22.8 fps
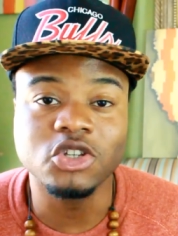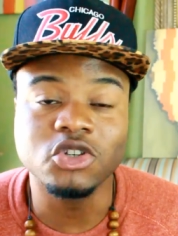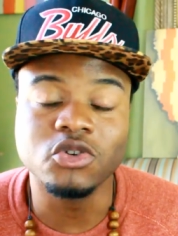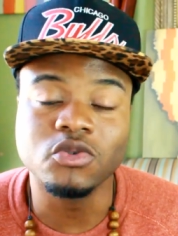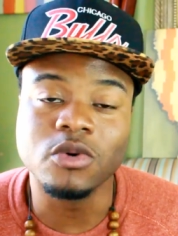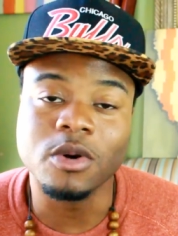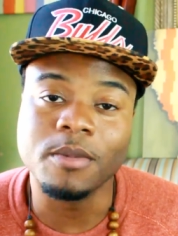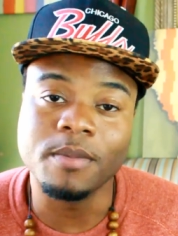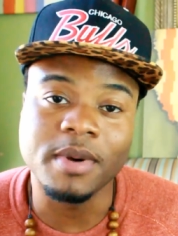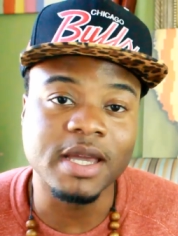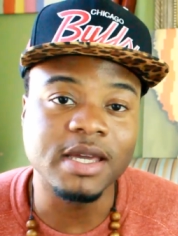
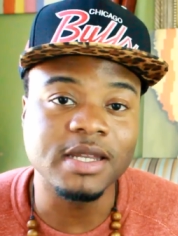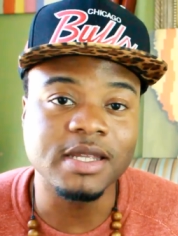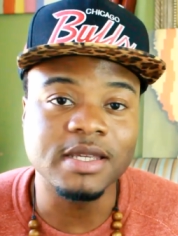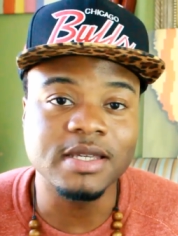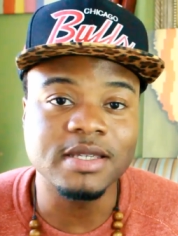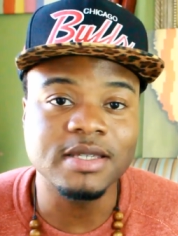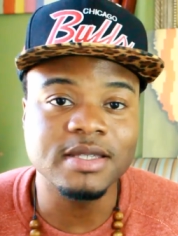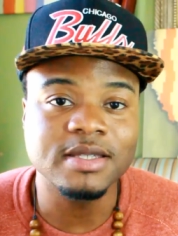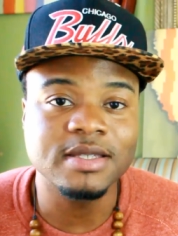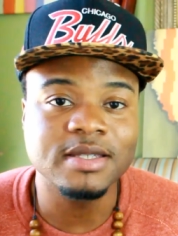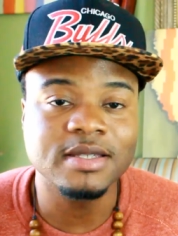
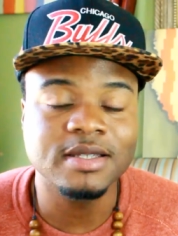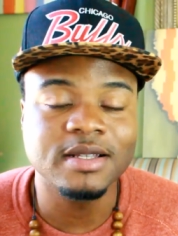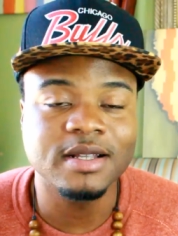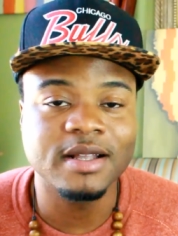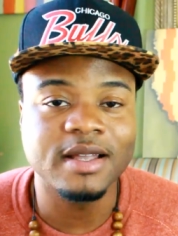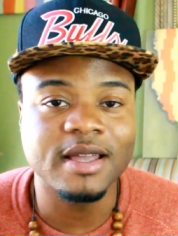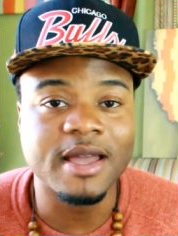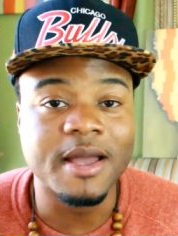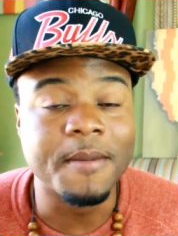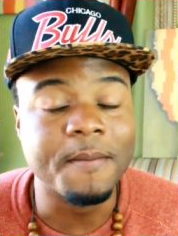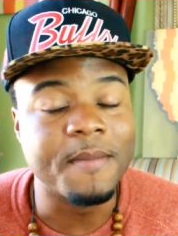Eurybates,
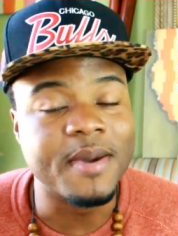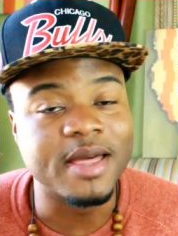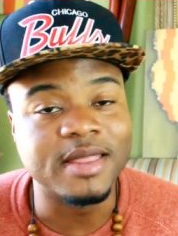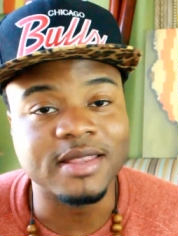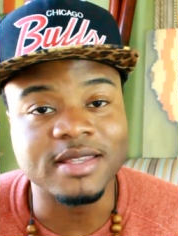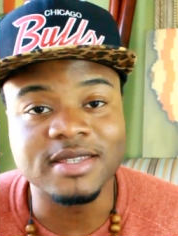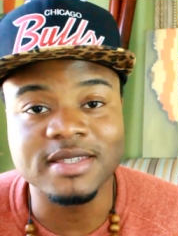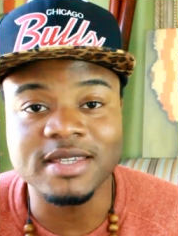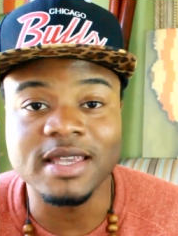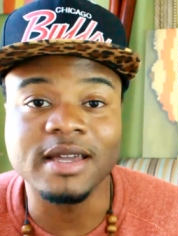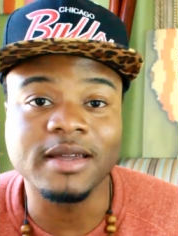and
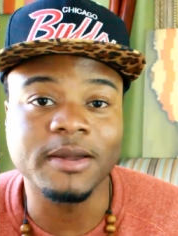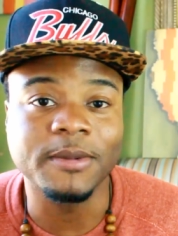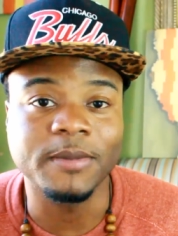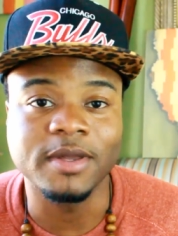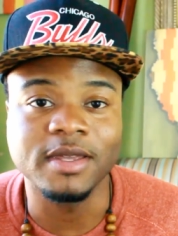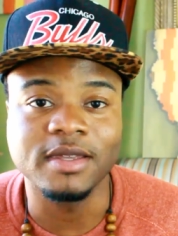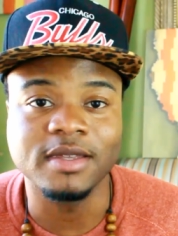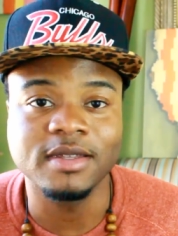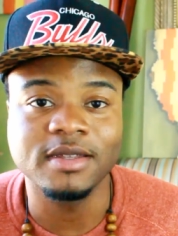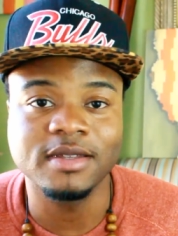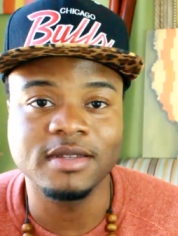
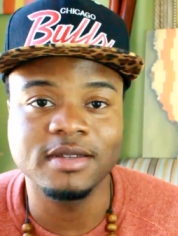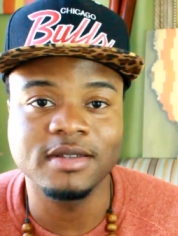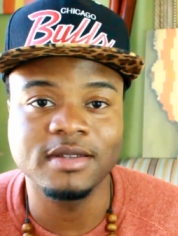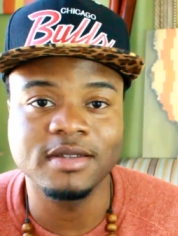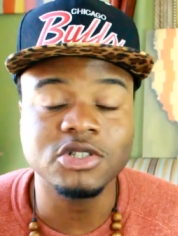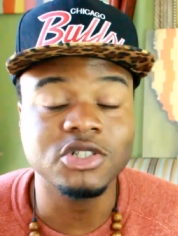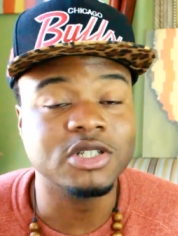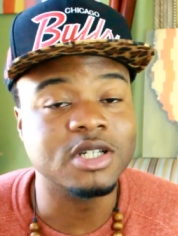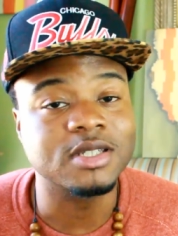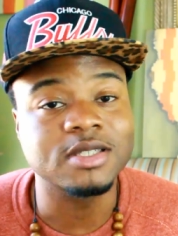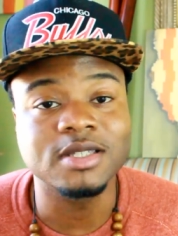Bensekemi,
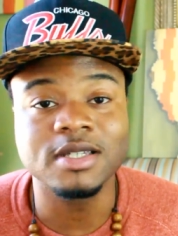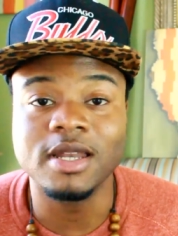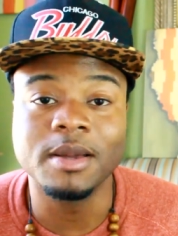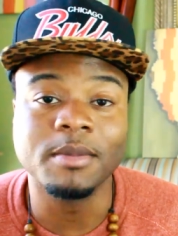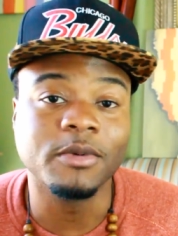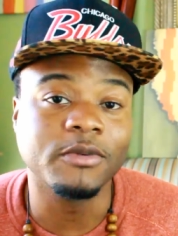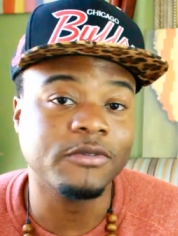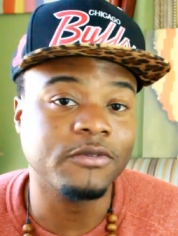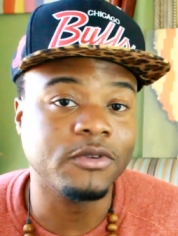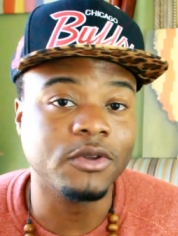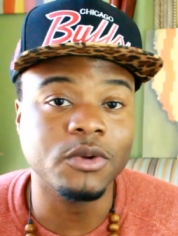just to
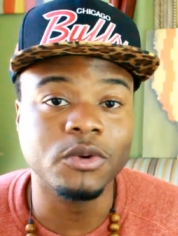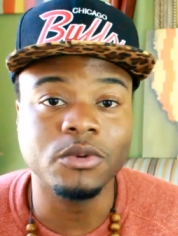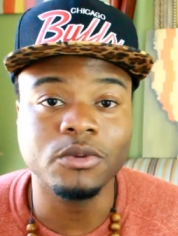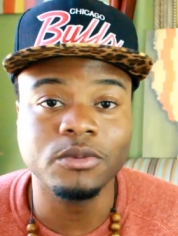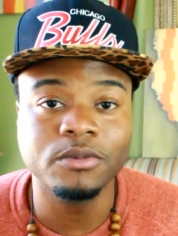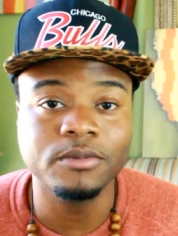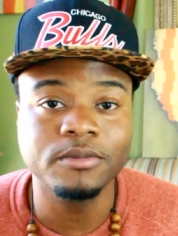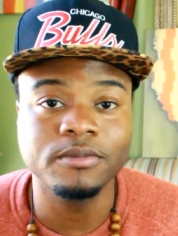name a few.